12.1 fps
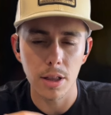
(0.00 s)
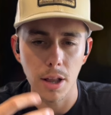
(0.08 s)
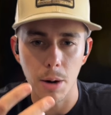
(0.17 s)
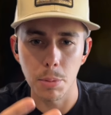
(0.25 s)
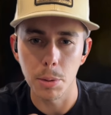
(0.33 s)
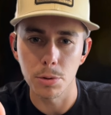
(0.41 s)
A lot
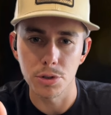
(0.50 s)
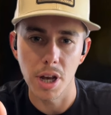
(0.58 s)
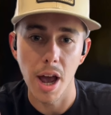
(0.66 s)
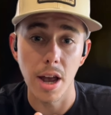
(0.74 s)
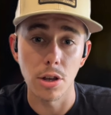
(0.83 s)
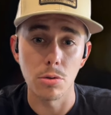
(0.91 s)
of people say,
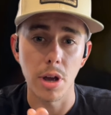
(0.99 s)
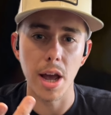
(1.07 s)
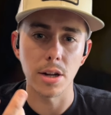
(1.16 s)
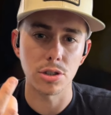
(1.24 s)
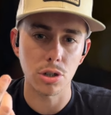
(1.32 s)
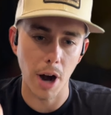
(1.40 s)
hey, you
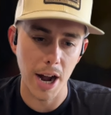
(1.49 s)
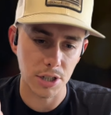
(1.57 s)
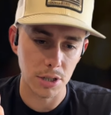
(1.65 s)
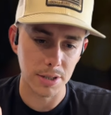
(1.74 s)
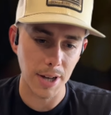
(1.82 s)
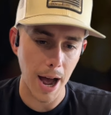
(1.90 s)
can't scratch
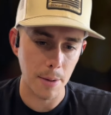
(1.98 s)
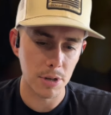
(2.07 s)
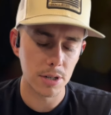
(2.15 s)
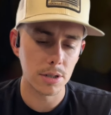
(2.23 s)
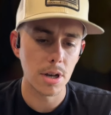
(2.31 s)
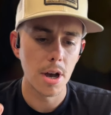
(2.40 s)
a
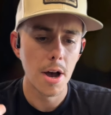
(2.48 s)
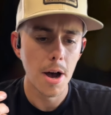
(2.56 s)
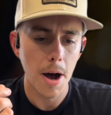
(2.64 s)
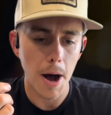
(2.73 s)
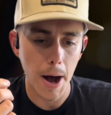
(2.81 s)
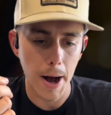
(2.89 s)
diamond
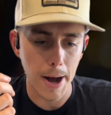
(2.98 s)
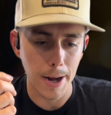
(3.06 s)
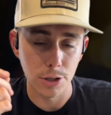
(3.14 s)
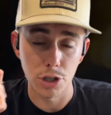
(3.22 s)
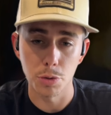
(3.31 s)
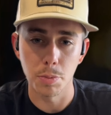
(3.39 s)

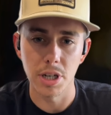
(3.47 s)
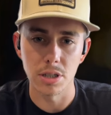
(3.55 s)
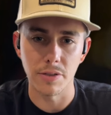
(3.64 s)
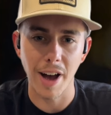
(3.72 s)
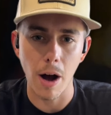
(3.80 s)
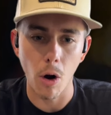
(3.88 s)
just because
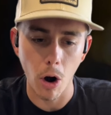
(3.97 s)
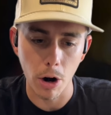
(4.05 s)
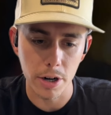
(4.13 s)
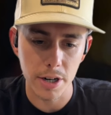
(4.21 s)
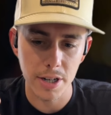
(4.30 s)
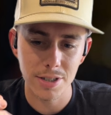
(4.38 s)
of how hard
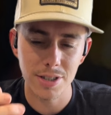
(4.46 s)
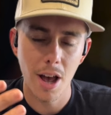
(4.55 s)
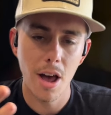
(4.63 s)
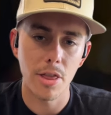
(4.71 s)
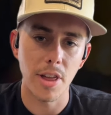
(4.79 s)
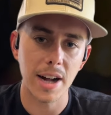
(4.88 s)
it is.
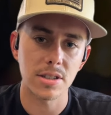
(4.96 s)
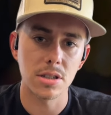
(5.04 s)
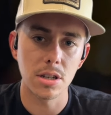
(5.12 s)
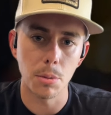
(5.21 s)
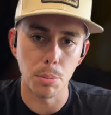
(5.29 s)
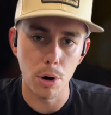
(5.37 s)
That's
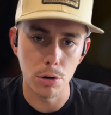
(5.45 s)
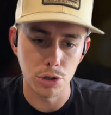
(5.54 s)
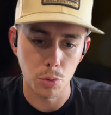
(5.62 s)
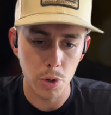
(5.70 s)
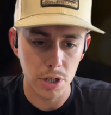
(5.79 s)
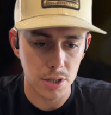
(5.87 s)
the approach
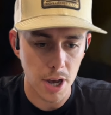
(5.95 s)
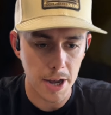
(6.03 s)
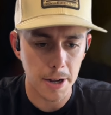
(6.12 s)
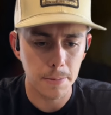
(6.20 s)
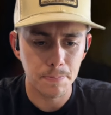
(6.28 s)
we take.